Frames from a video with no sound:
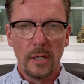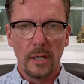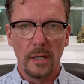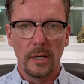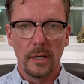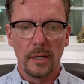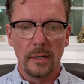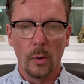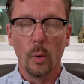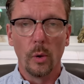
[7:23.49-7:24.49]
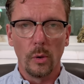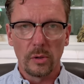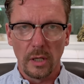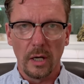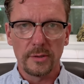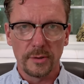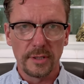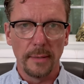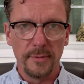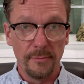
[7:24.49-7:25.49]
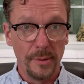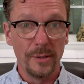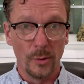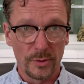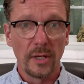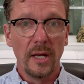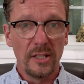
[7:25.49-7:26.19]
uh, oral contraceptive pills.